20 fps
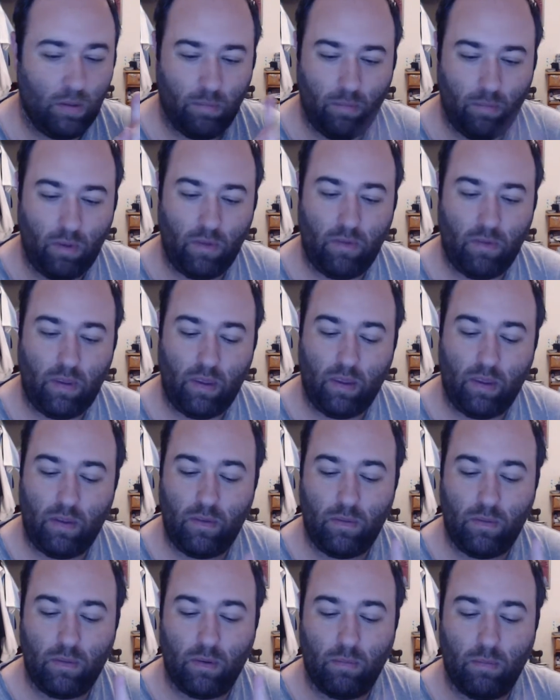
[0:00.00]

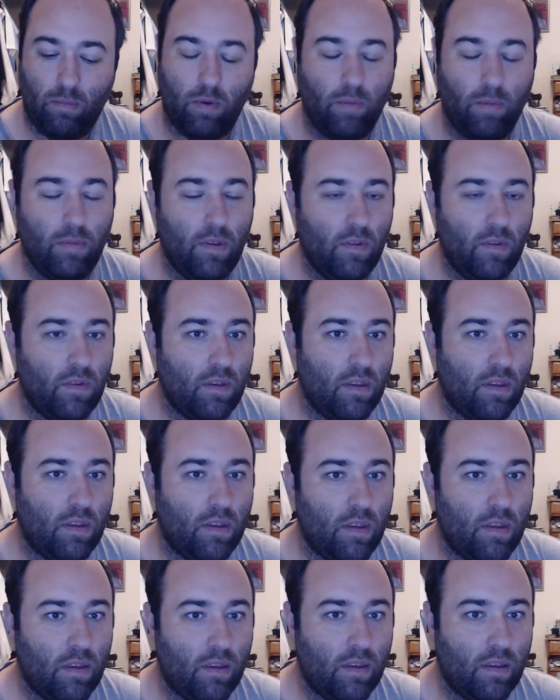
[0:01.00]
movies, or more music,
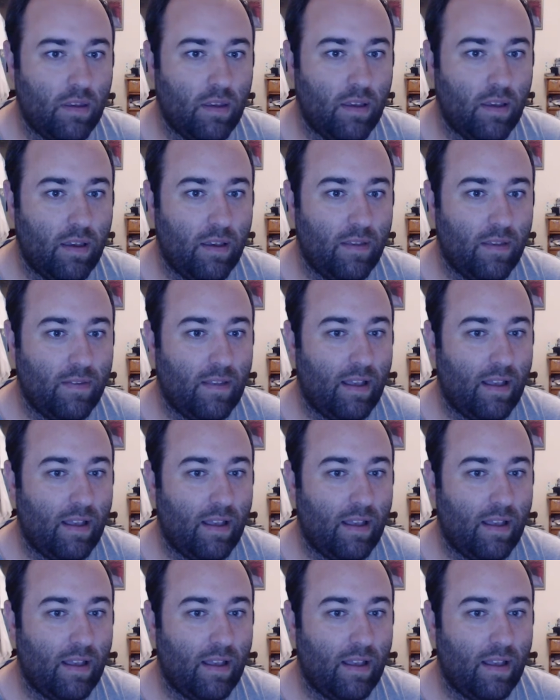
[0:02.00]
because